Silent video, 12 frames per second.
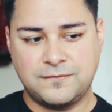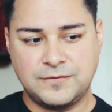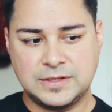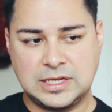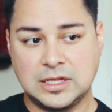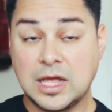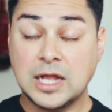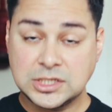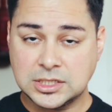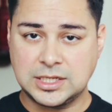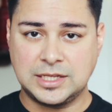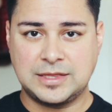
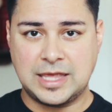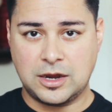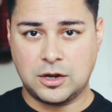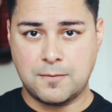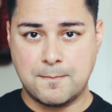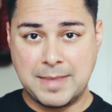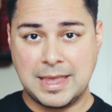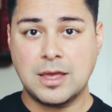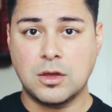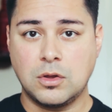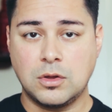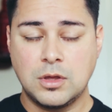physiologically they are
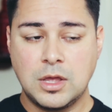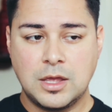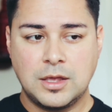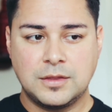male,